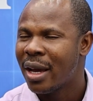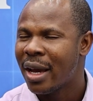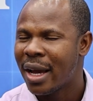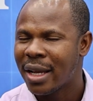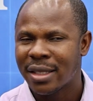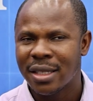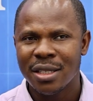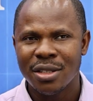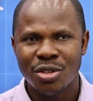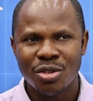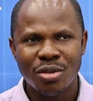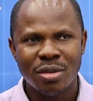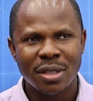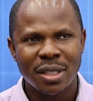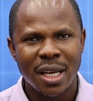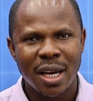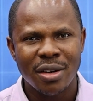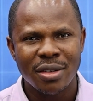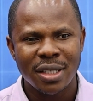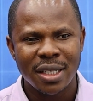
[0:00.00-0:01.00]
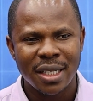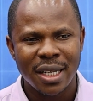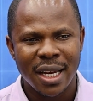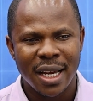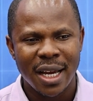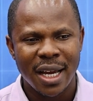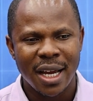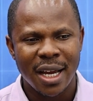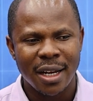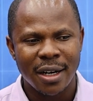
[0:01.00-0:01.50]
I think
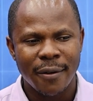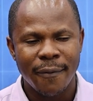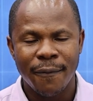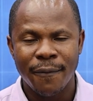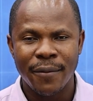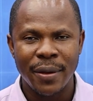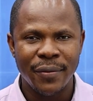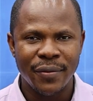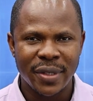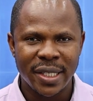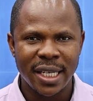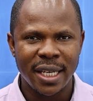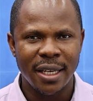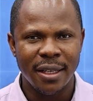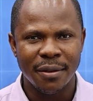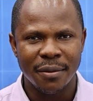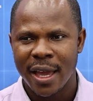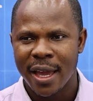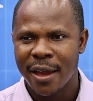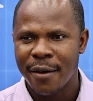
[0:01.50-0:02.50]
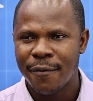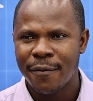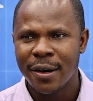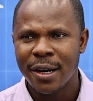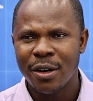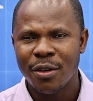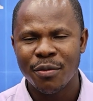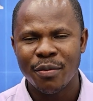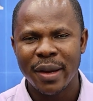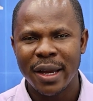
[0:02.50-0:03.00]
2015, a
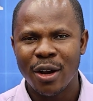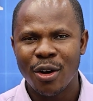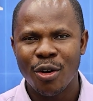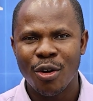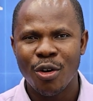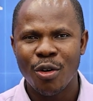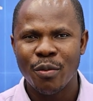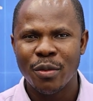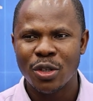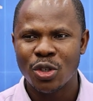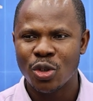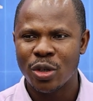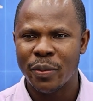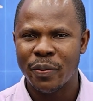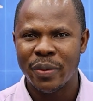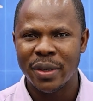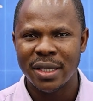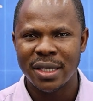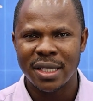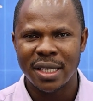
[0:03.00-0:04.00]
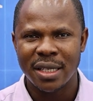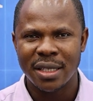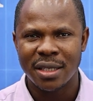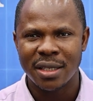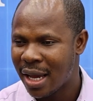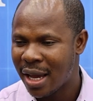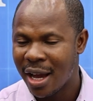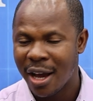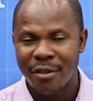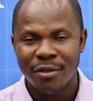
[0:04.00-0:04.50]
friend of mine called me to a business.
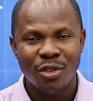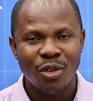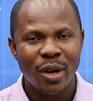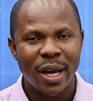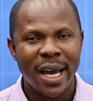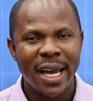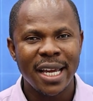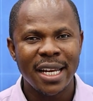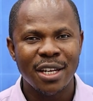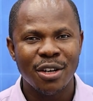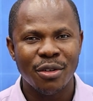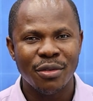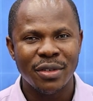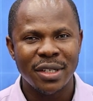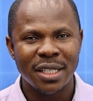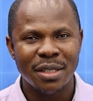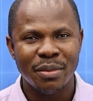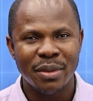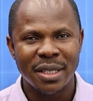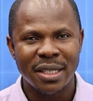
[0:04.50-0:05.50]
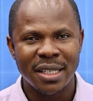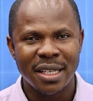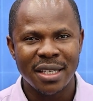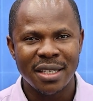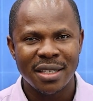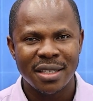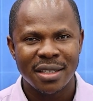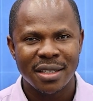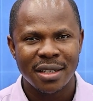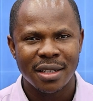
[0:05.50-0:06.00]
I have no idea of this
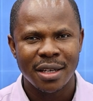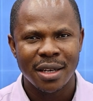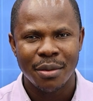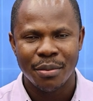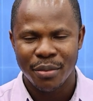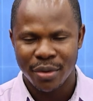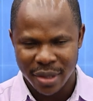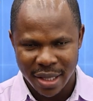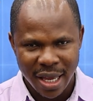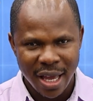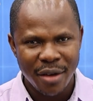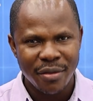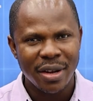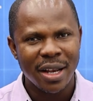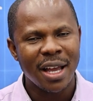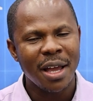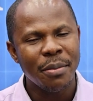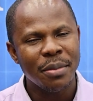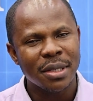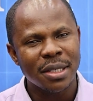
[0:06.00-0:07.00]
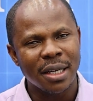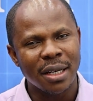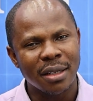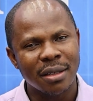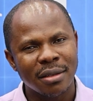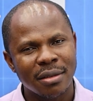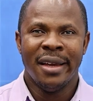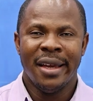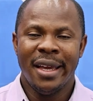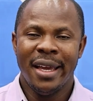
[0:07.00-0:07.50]
business, but I have the capital.
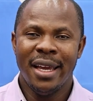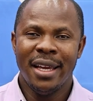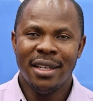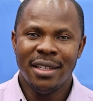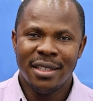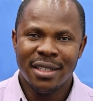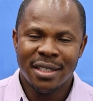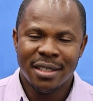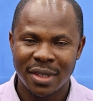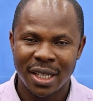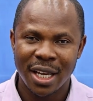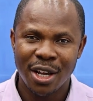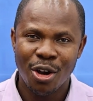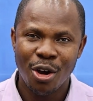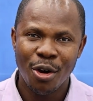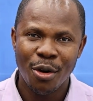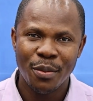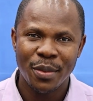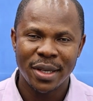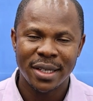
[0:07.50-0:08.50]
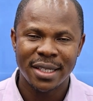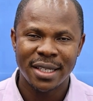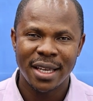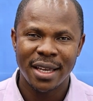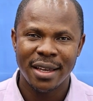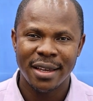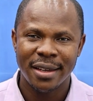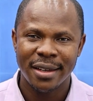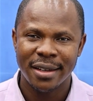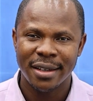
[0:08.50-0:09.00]
And they called me and
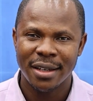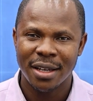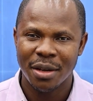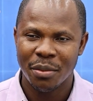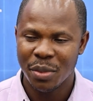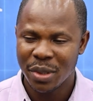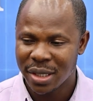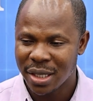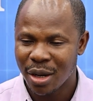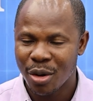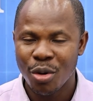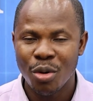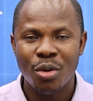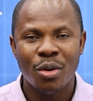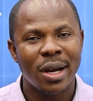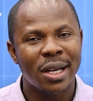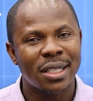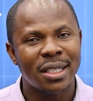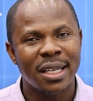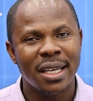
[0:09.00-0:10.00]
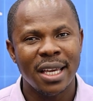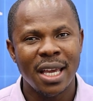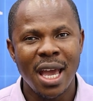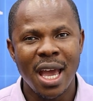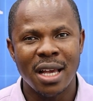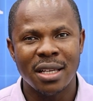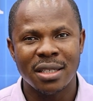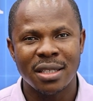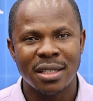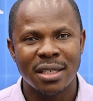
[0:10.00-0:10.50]
say, Mr. Cole, I say
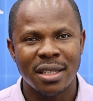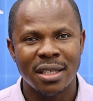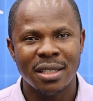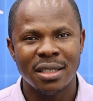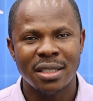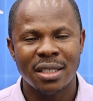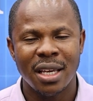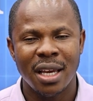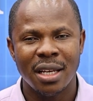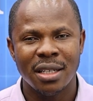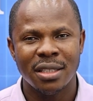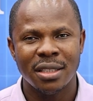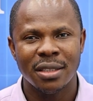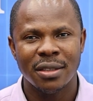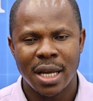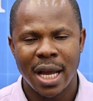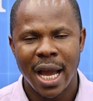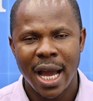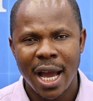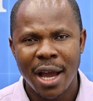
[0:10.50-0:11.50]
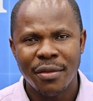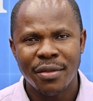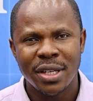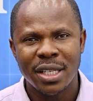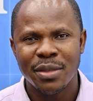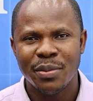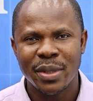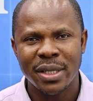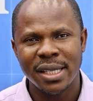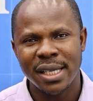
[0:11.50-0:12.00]
yes. He said, I have
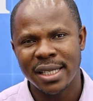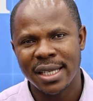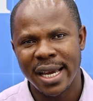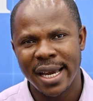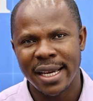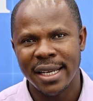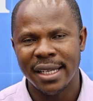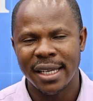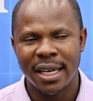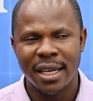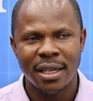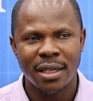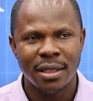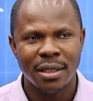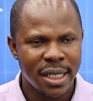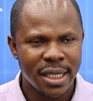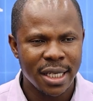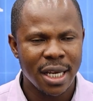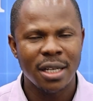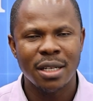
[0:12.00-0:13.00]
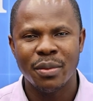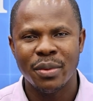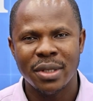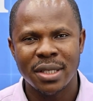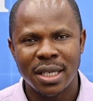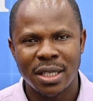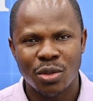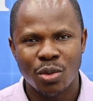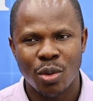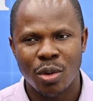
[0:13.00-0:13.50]
this business idea. This is how the
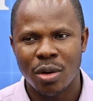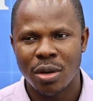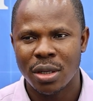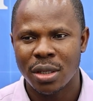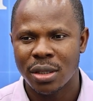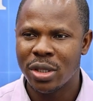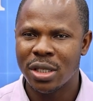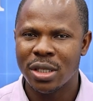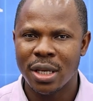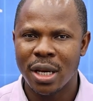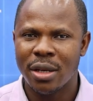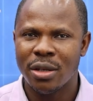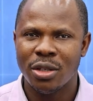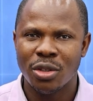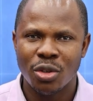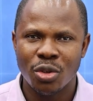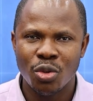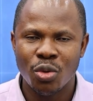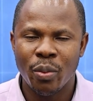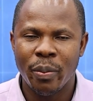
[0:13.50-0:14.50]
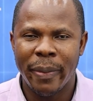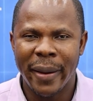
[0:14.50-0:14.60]
business works. This is how you to do.